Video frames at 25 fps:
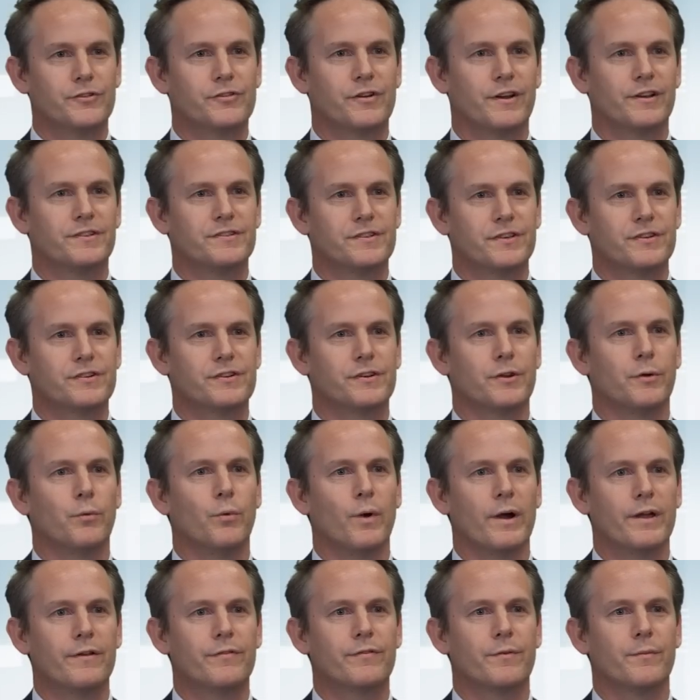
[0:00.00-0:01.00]
transition
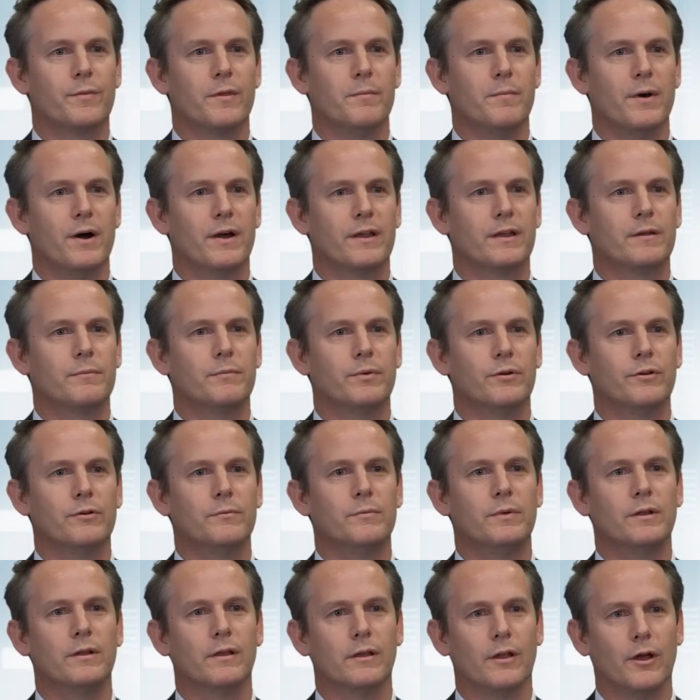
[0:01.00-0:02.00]
away from the mining
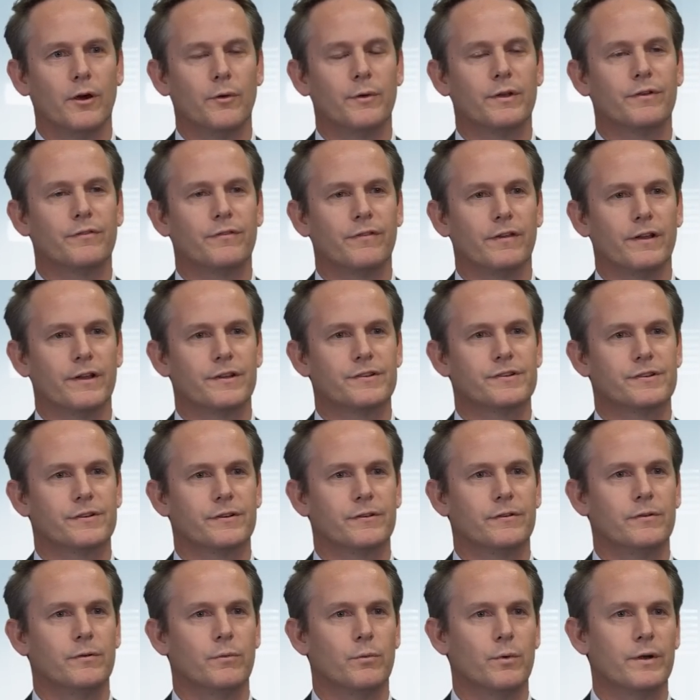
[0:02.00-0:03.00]
boom, low
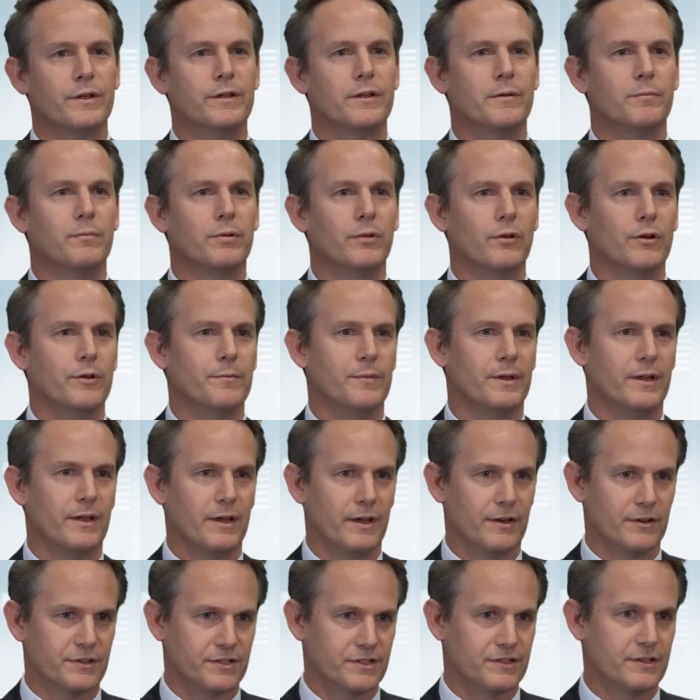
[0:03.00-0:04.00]
inflation, weak employment
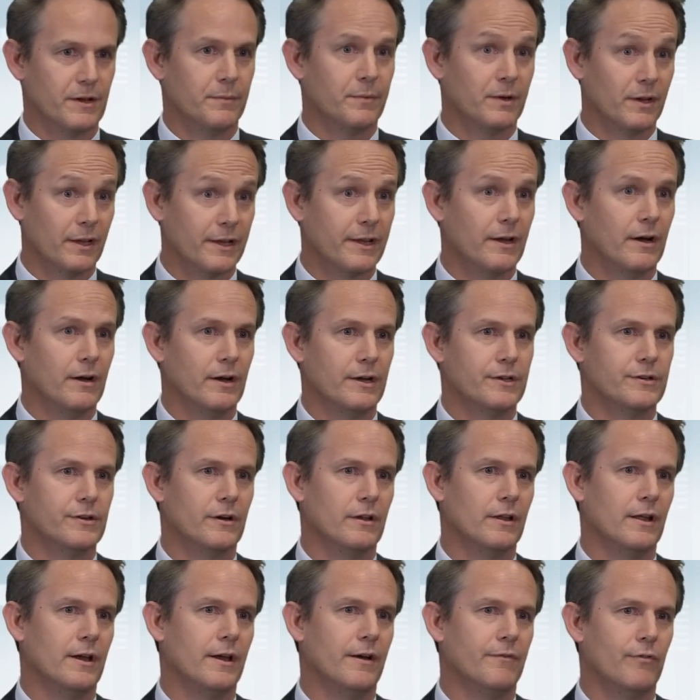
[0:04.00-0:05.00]
and a stubbornly high
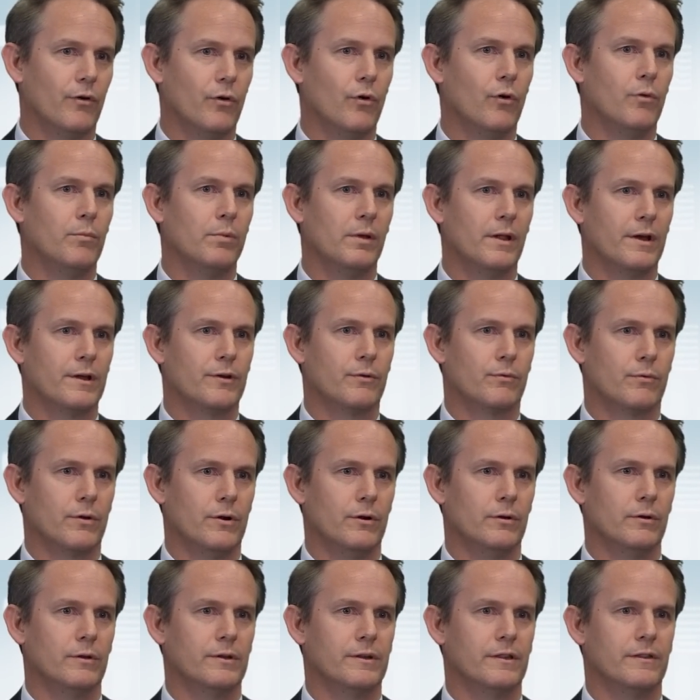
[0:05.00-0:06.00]
dollar have all played a
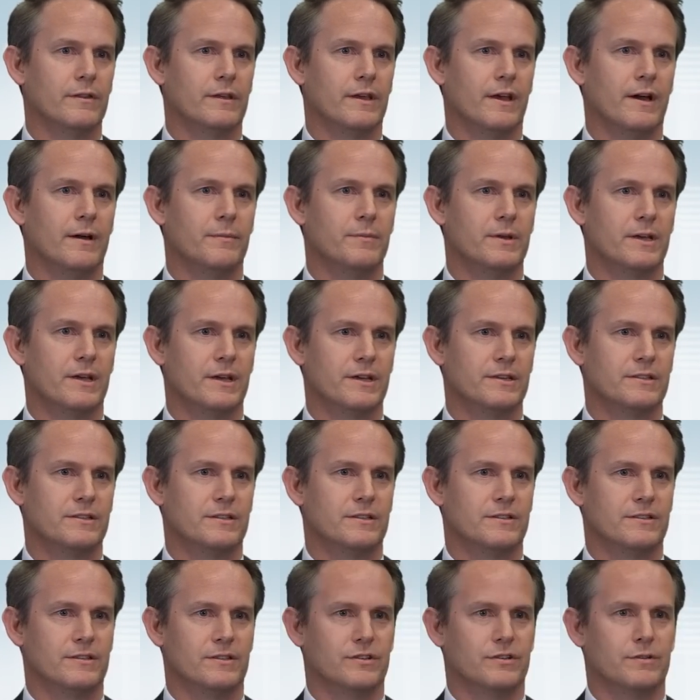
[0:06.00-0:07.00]
role in the RBA's
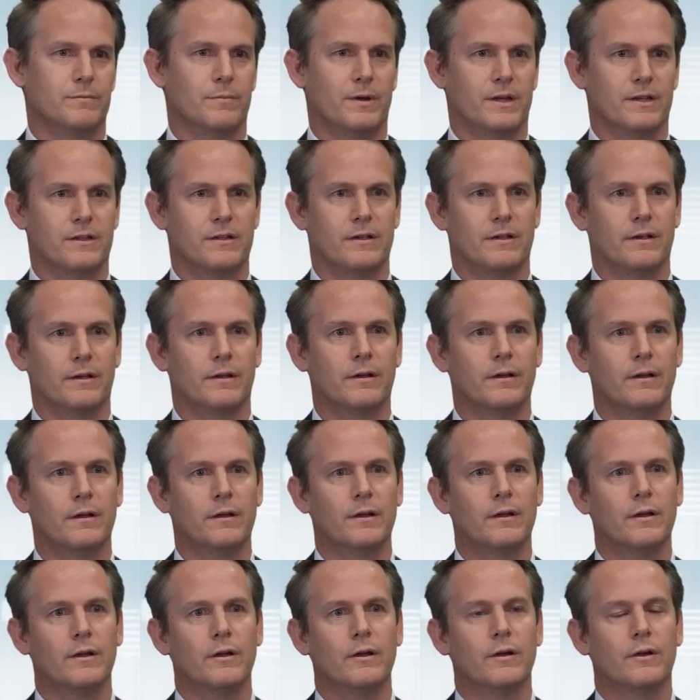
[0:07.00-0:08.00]
decision-making.
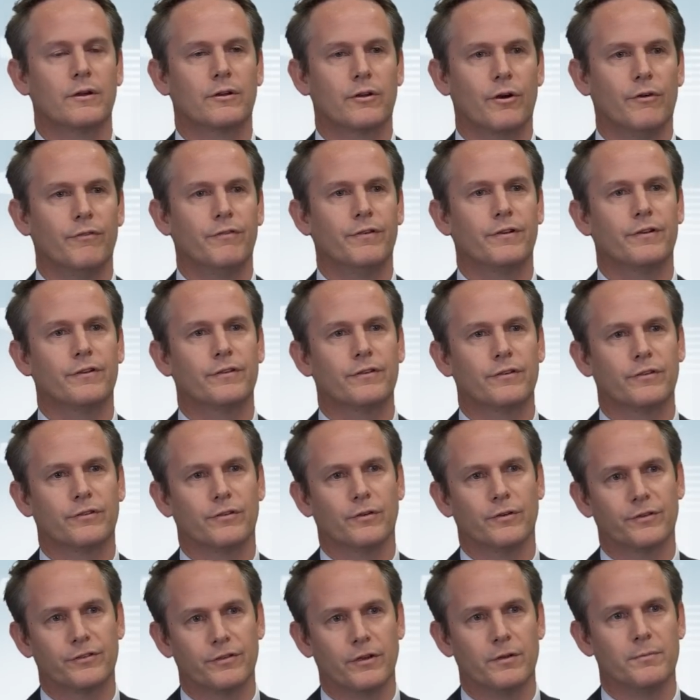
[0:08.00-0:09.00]
Confidence has
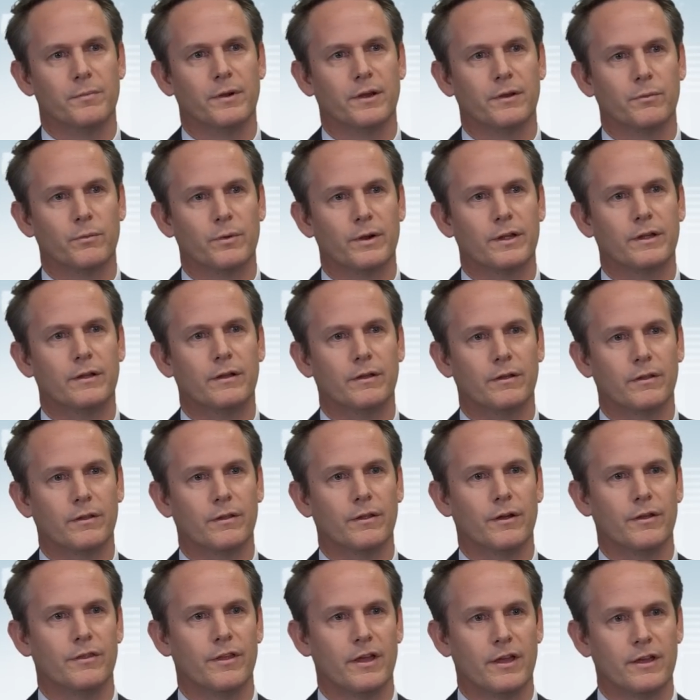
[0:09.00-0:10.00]
also been weak,
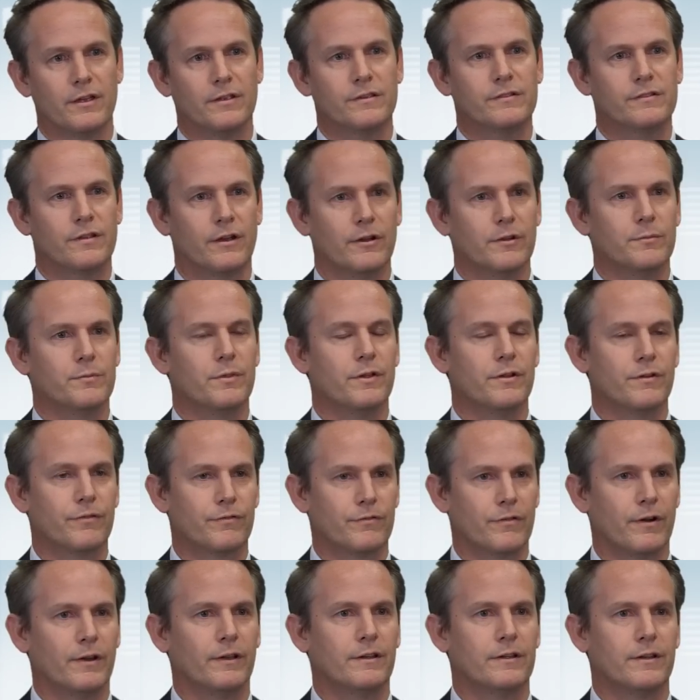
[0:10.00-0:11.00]
though there is hope that a
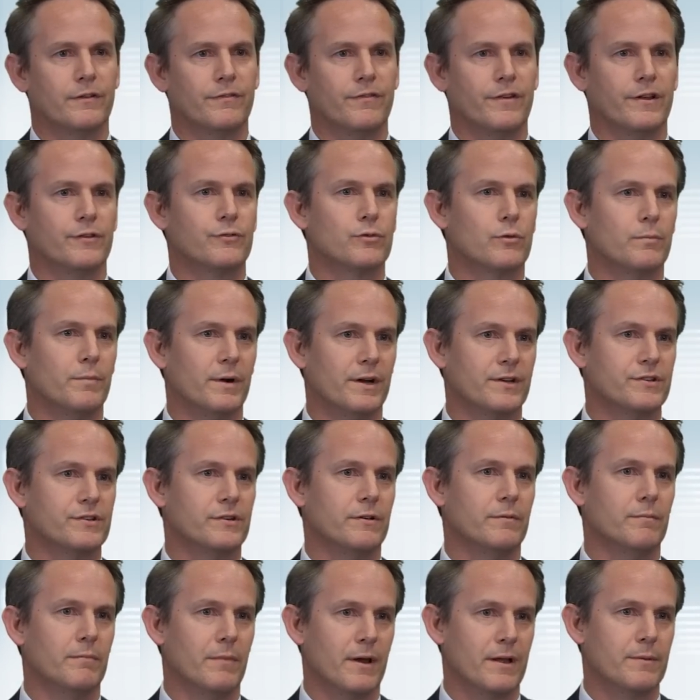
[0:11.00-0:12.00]
friendlier federal
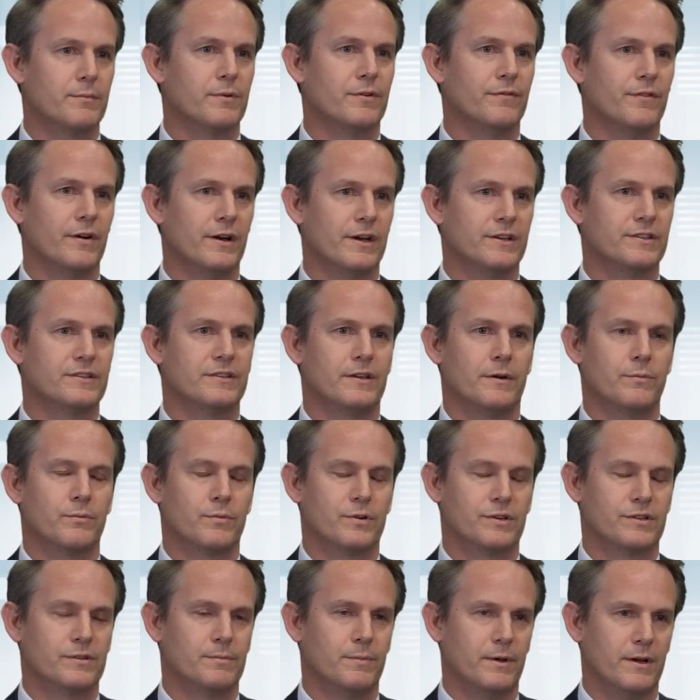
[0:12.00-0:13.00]
budget may provide some
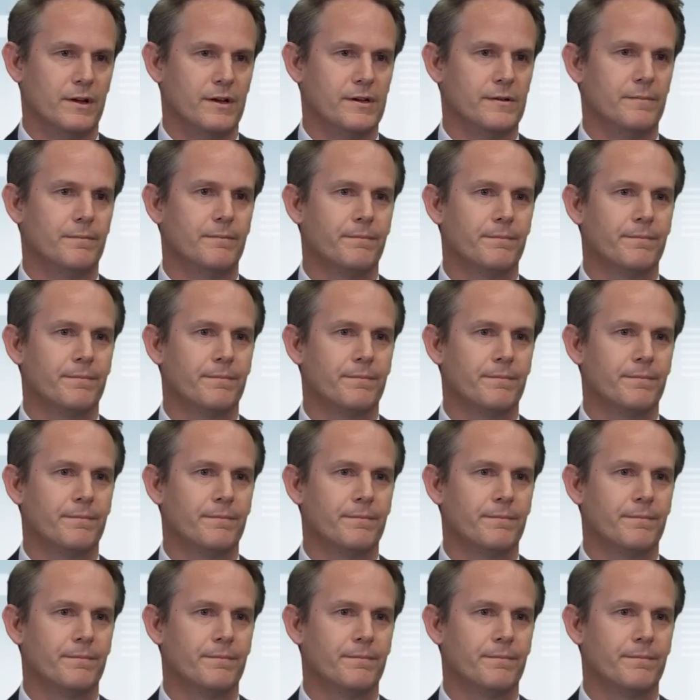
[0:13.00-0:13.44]
respite.